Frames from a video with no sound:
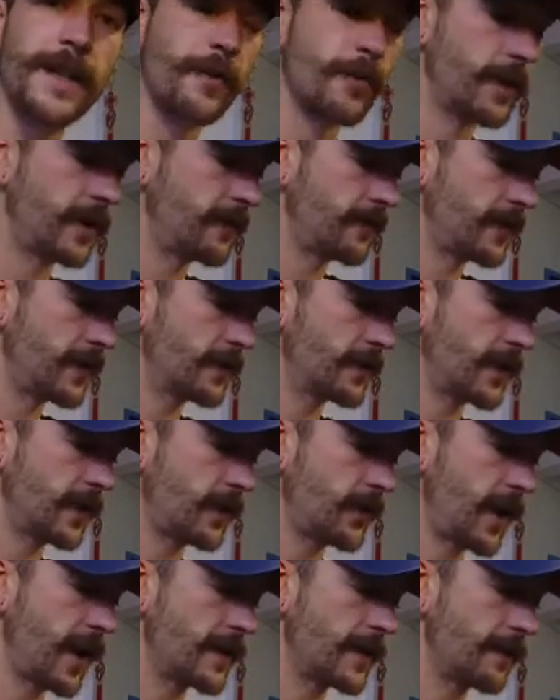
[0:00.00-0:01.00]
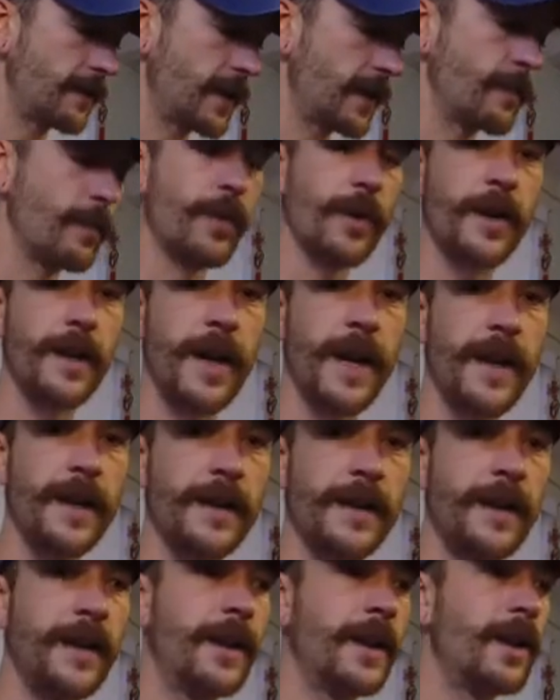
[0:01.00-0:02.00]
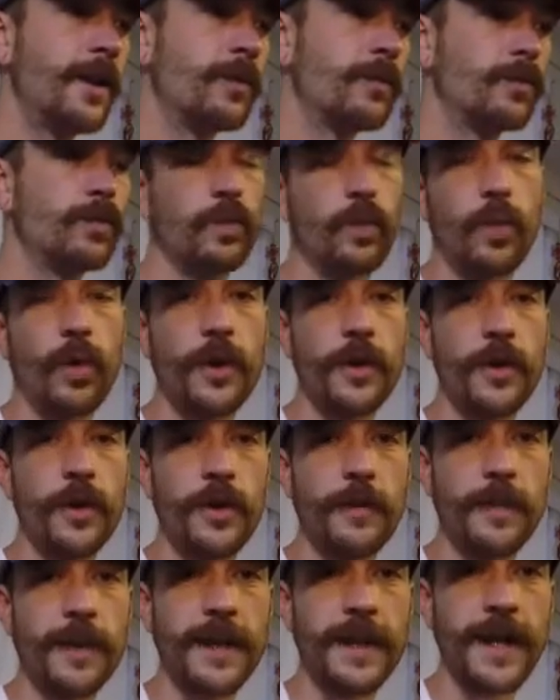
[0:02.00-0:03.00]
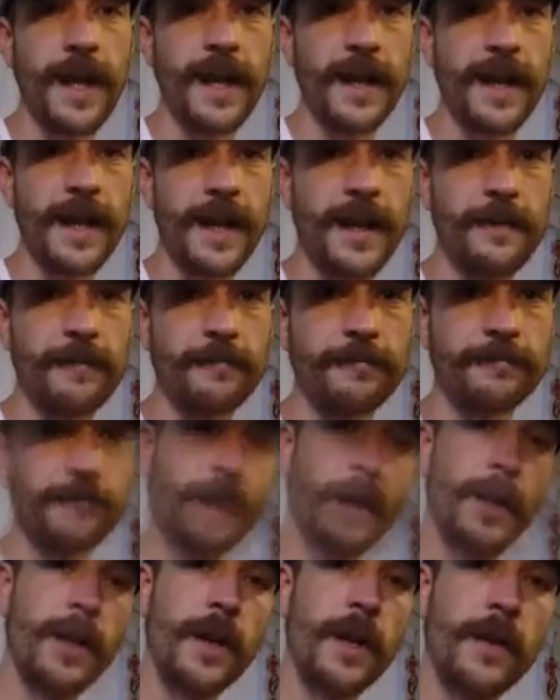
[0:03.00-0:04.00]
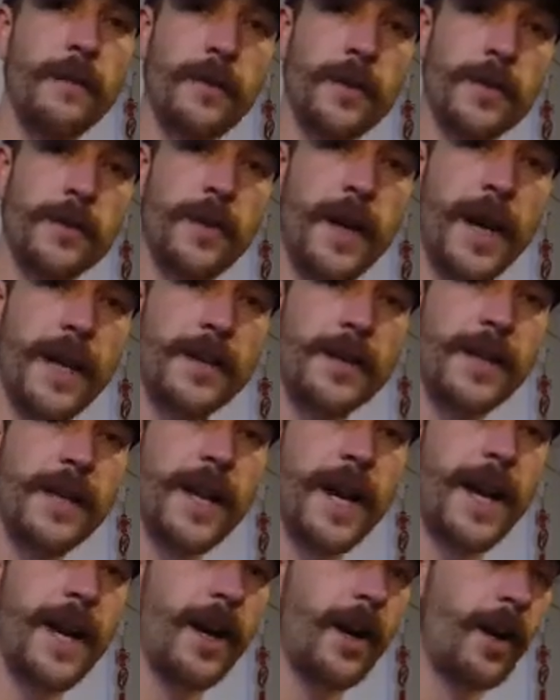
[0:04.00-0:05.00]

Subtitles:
It really feels like you had some input on where you're going to be in that game. For strategy, I